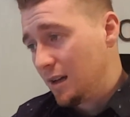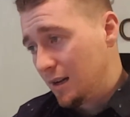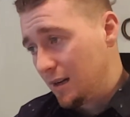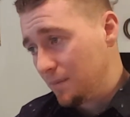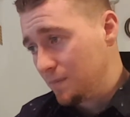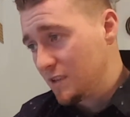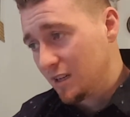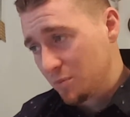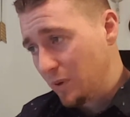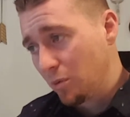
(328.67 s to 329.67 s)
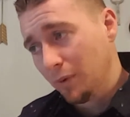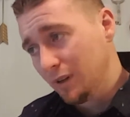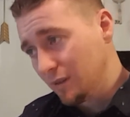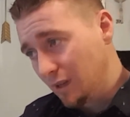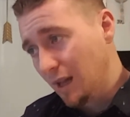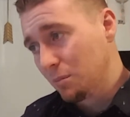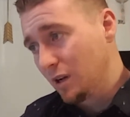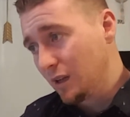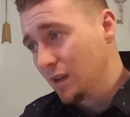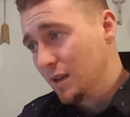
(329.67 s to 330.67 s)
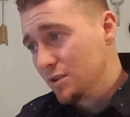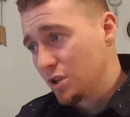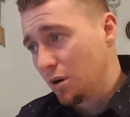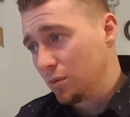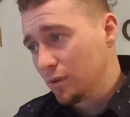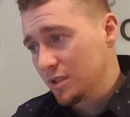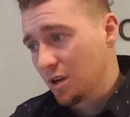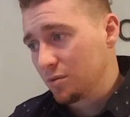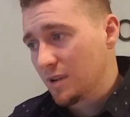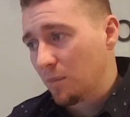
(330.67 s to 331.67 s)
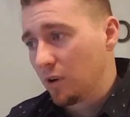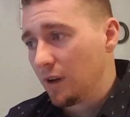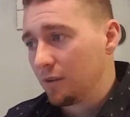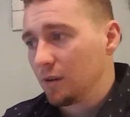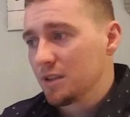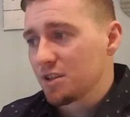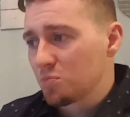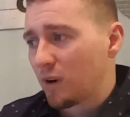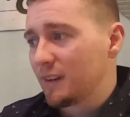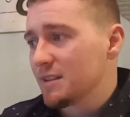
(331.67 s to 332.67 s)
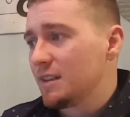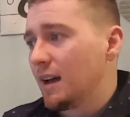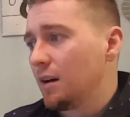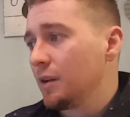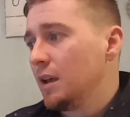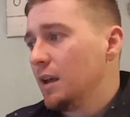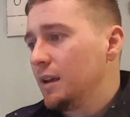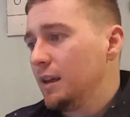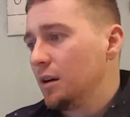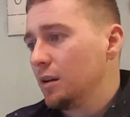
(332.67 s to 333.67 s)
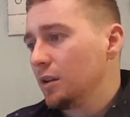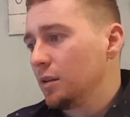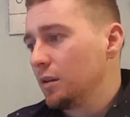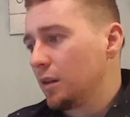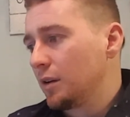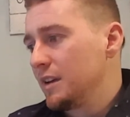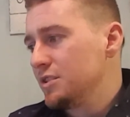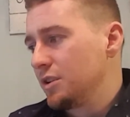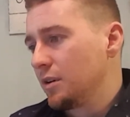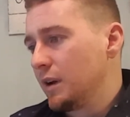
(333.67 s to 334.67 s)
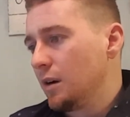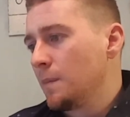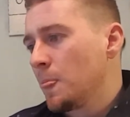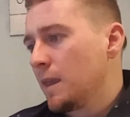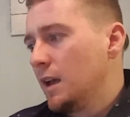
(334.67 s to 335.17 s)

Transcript: Tons of people made a lot of money. So let's go top 100. Let's just break this down, a little easier here.